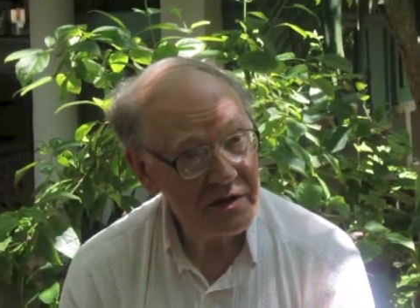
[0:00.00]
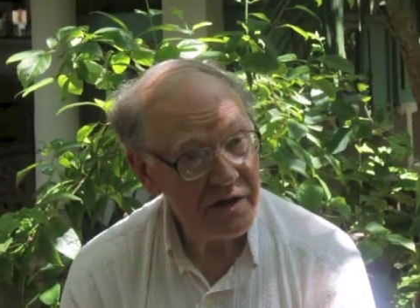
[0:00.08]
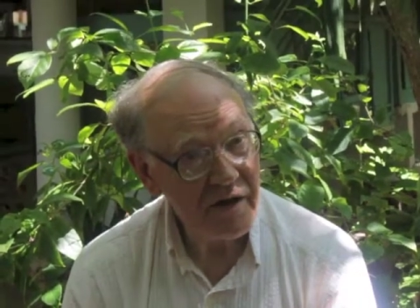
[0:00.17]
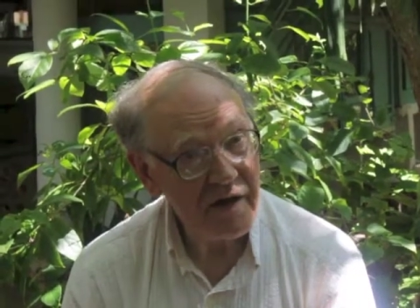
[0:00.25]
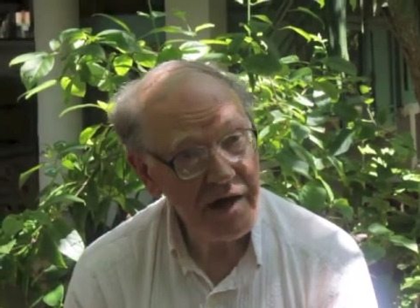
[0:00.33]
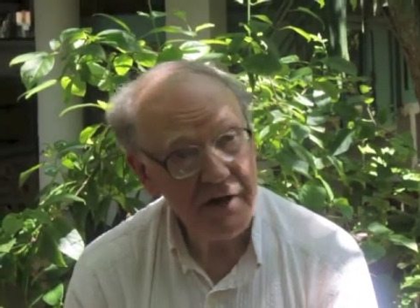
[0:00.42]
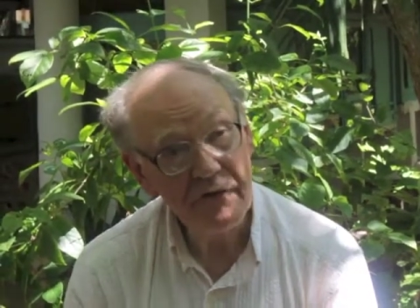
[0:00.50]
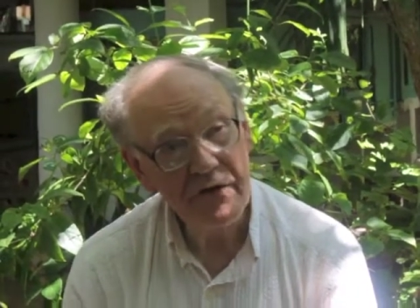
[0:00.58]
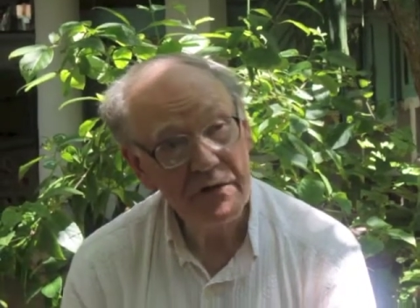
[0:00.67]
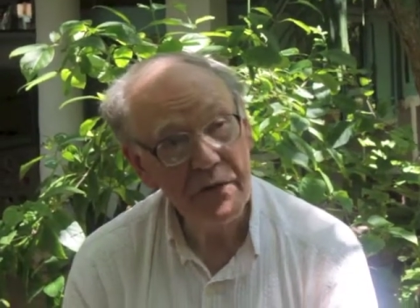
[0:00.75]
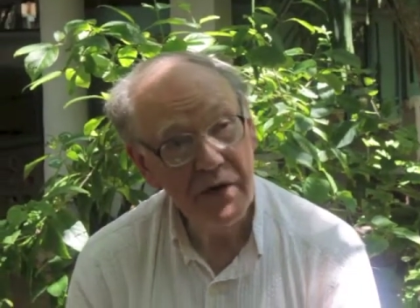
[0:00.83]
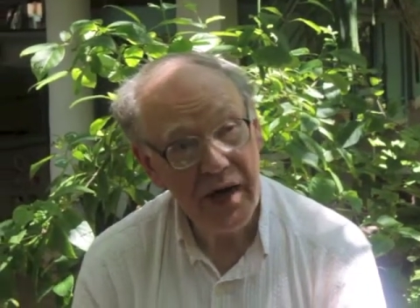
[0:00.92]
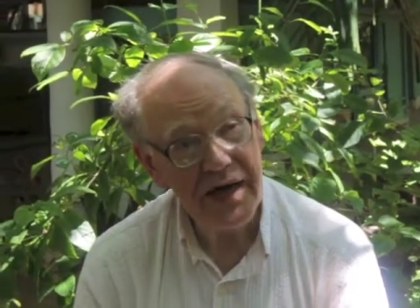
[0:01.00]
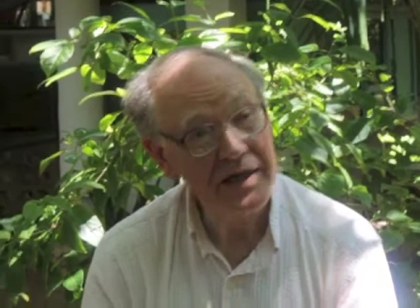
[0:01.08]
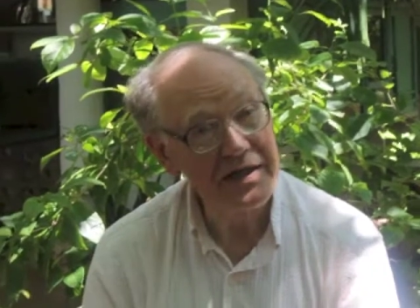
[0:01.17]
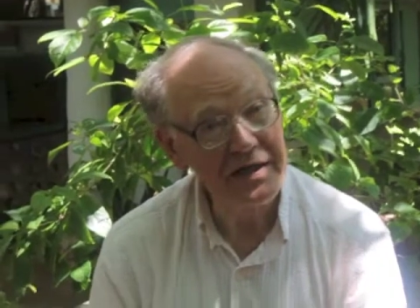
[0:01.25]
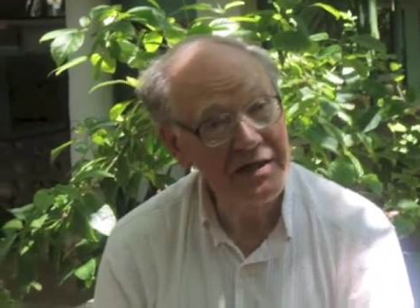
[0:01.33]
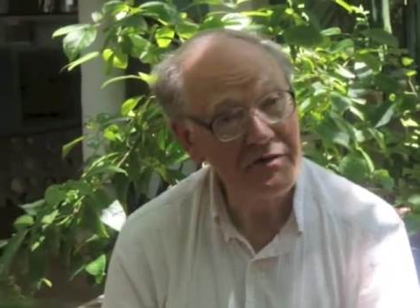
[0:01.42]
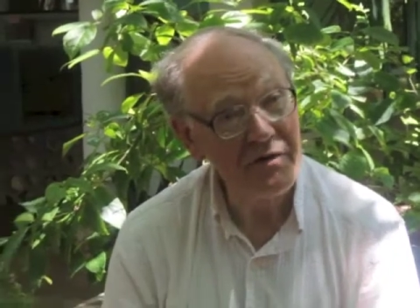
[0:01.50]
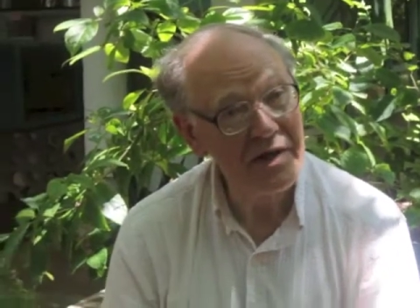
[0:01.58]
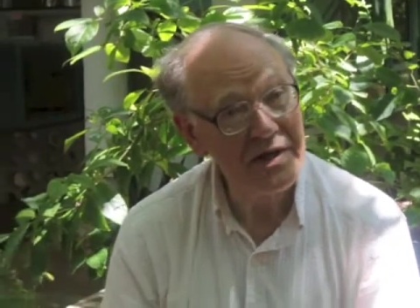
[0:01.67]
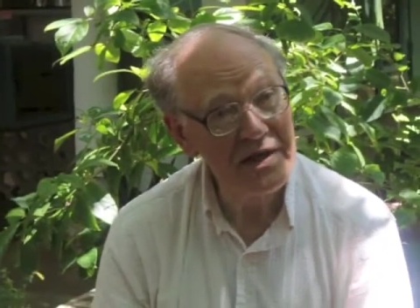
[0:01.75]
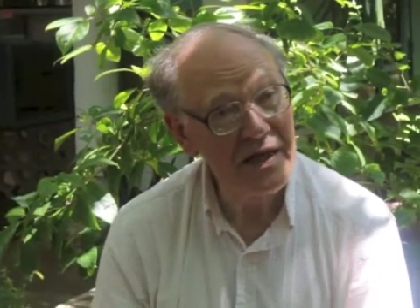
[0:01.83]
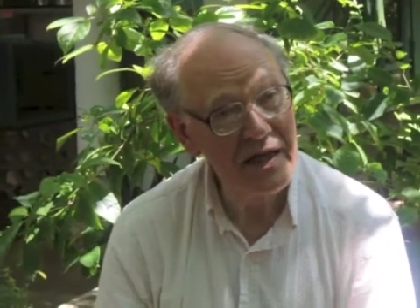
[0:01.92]
You know, they're left with paralysis of
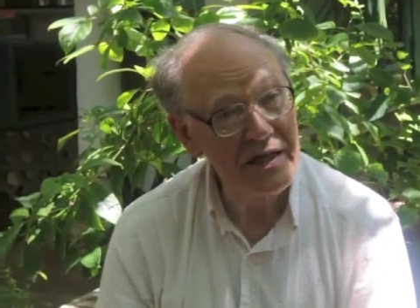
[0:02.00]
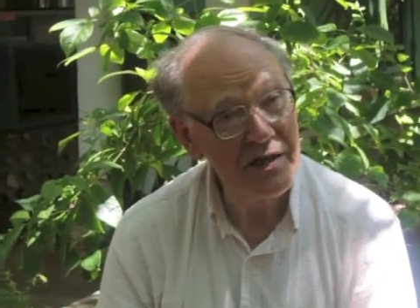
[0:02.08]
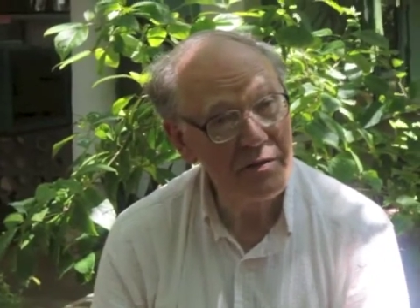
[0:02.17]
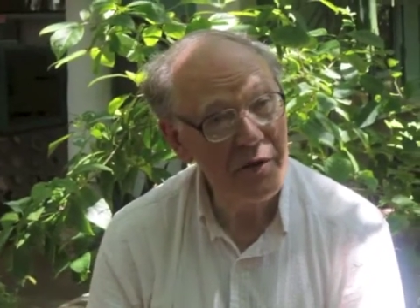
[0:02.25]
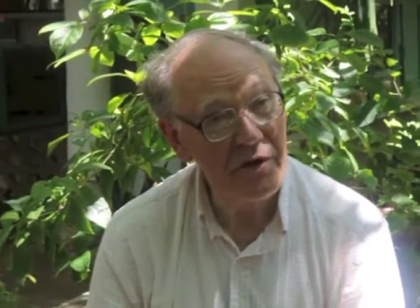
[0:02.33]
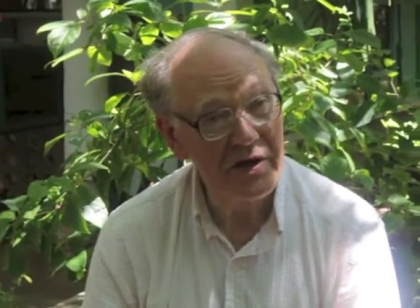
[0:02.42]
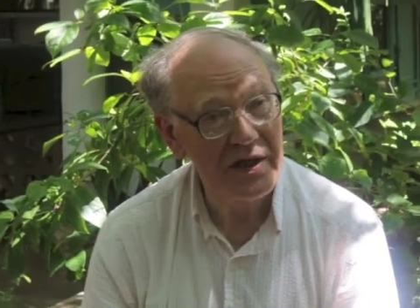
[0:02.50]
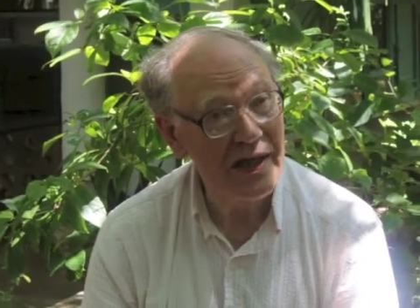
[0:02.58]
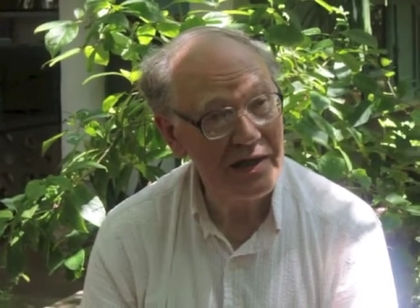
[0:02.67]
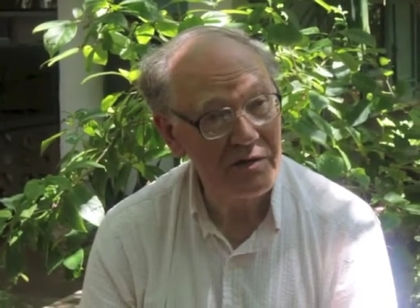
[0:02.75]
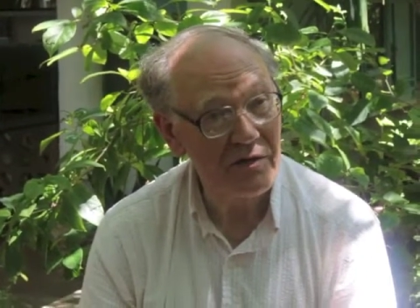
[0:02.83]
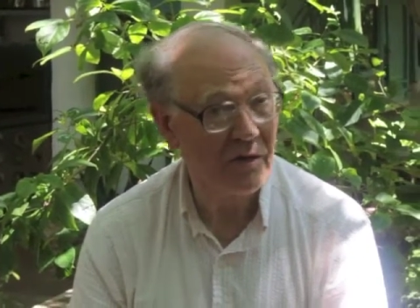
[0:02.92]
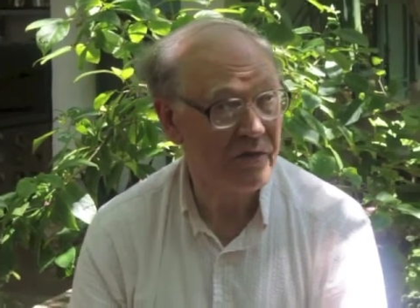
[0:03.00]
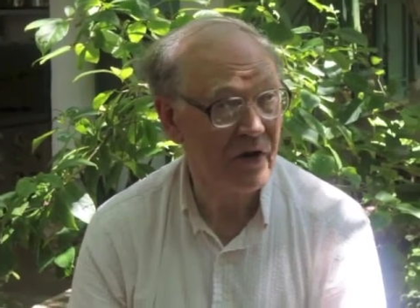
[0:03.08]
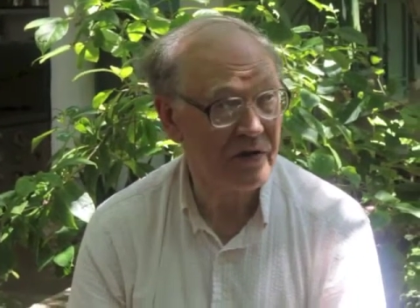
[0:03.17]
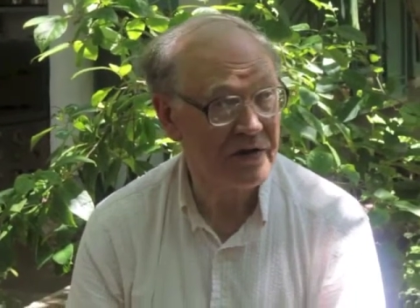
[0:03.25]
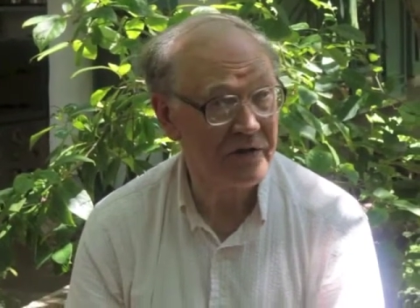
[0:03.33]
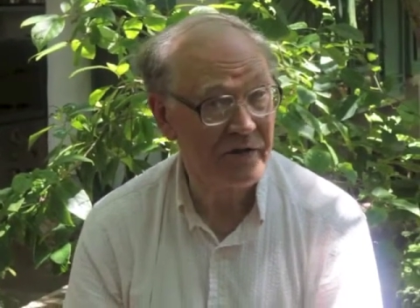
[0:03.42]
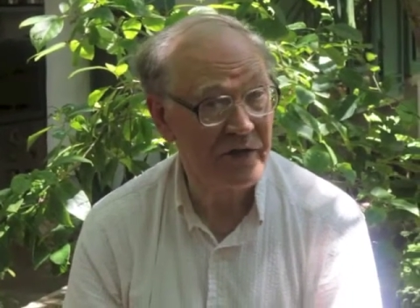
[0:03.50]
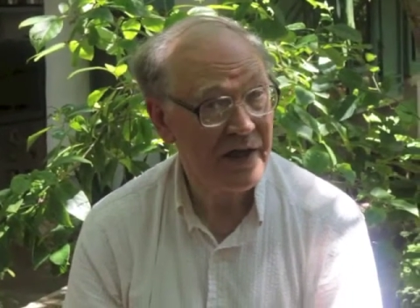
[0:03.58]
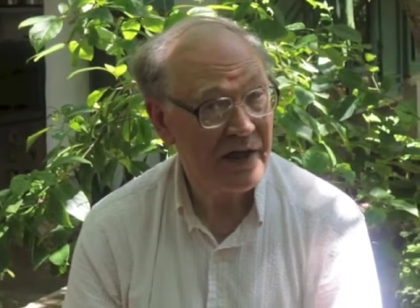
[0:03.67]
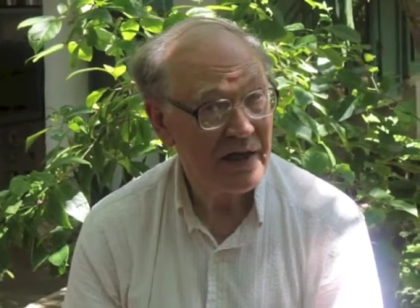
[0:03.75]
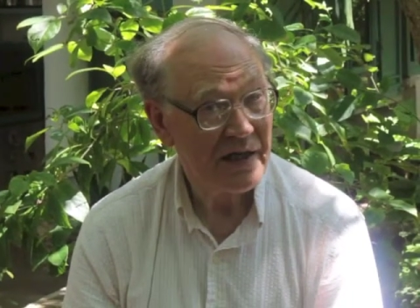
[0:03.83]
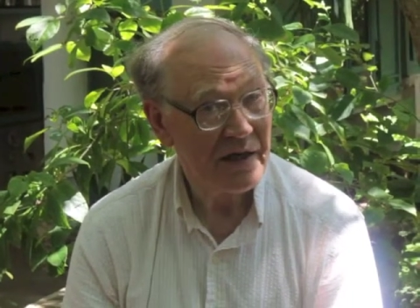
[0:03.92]
one side of the body, that sort of loss of
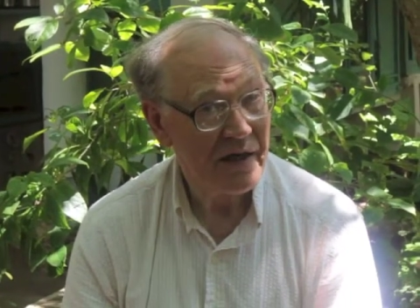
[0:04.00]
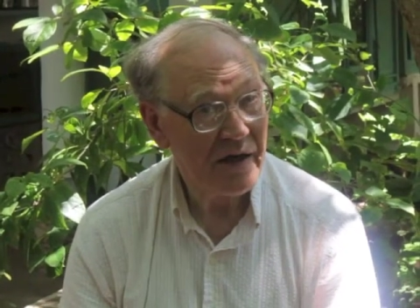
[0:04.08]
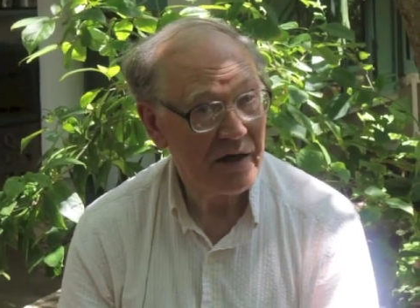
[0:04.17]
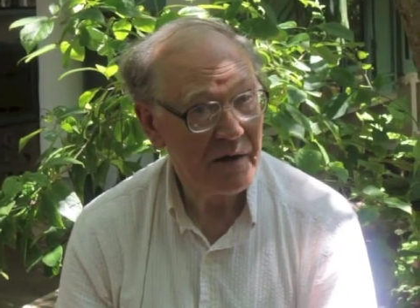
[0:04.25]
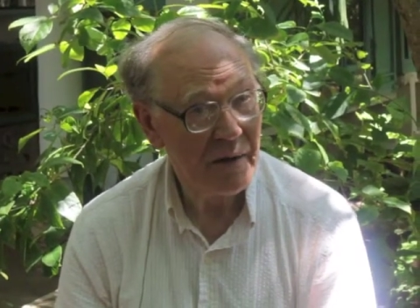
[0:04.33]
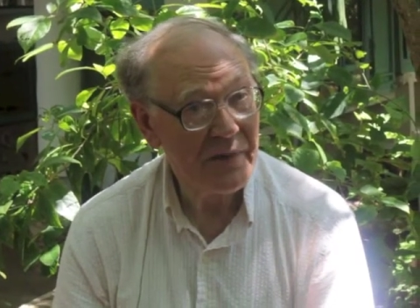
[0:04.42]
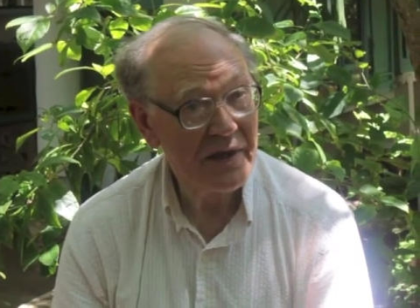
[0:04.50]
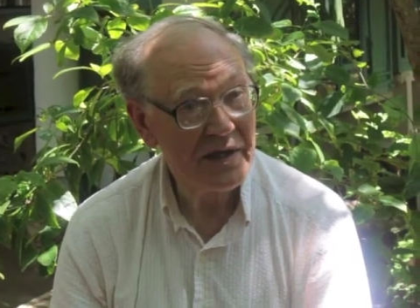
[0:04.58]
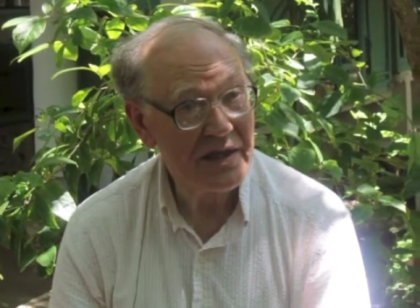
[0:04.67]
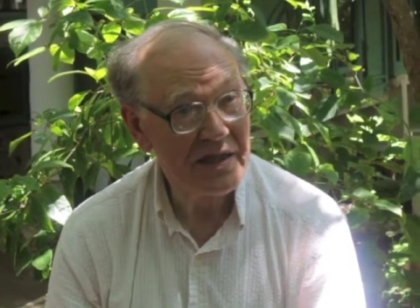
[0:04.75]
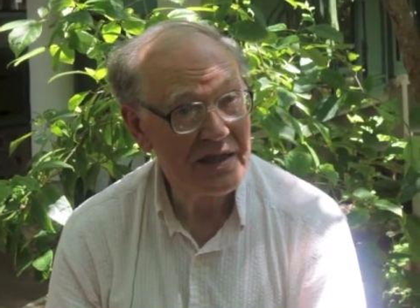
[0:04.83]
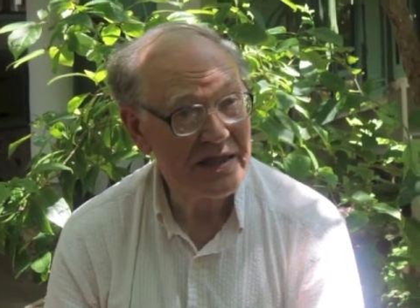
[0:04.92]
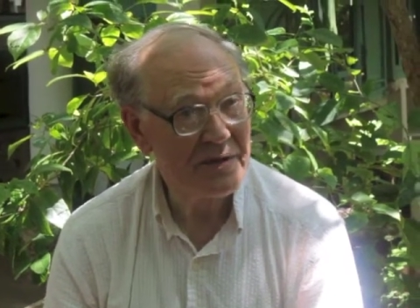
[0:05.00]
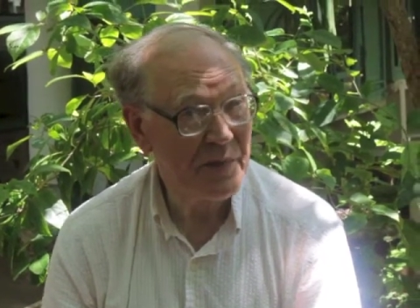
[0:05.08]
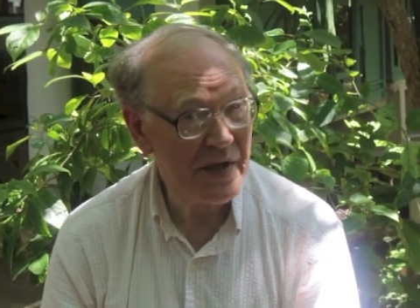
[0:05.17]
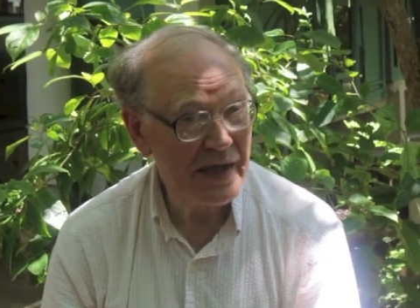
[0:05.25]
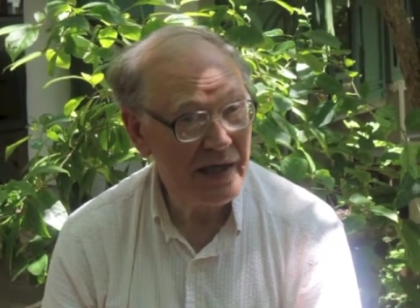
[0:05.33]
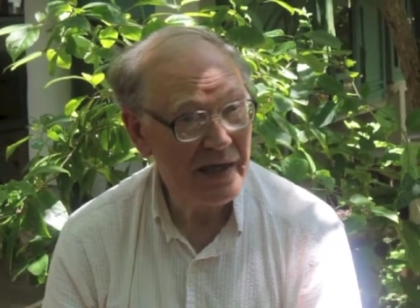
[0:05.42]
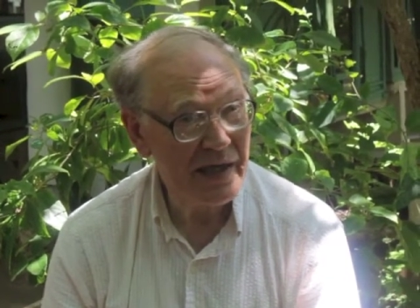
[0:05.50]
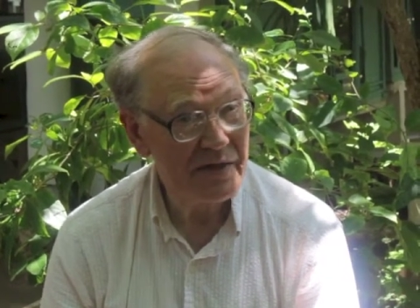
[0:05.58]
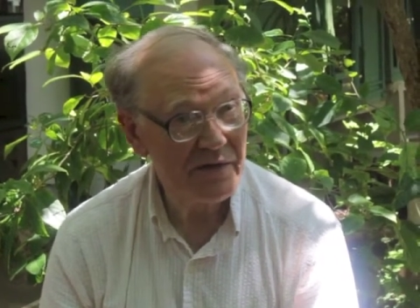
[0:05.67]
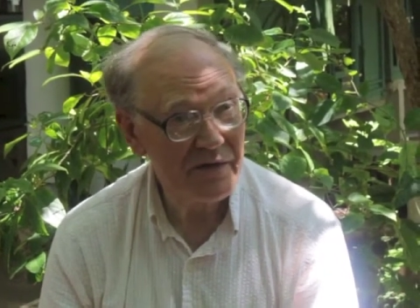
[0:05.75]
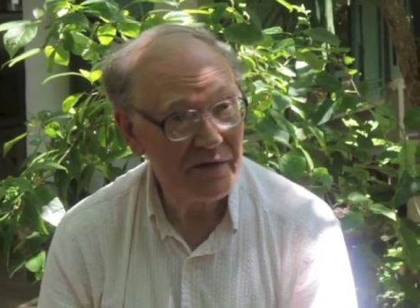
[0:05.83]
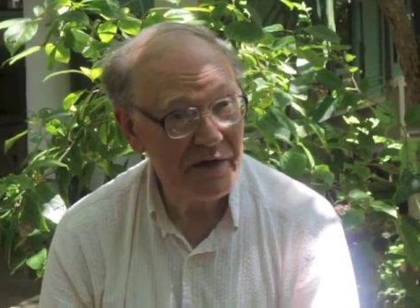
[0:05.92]
uh, ability to speak, that
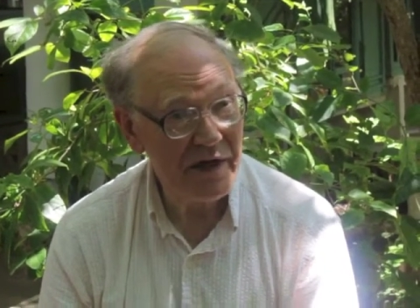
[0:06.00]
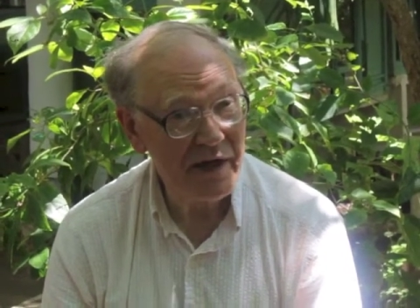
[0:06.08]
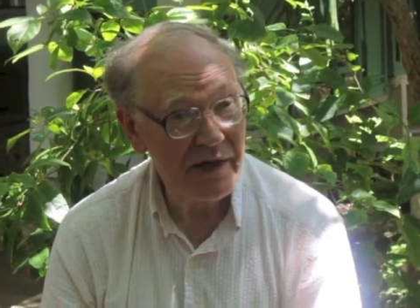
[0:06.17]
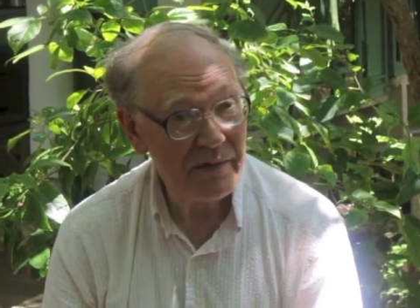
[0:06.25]
sort of thing.